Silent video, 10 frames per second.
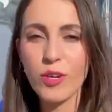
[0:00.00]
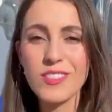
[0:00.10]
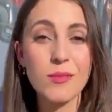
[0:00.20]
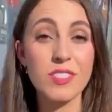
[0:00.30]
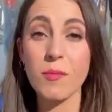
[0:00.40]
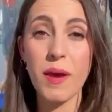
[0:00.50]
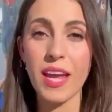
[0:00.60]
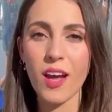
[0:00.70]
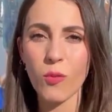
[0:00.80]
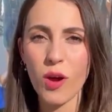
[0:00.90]
we've heard some
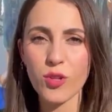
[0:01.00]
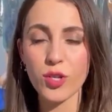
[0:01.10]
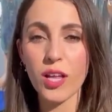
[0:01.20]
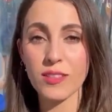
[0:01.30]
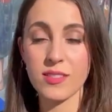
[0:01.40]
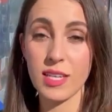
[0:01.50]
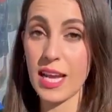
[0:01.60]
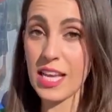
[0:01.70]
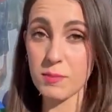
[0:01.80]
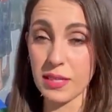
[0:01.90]
debate on whether or not the
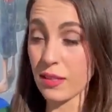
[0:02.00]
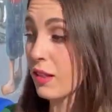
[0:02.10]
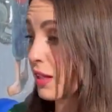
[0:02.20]
city has been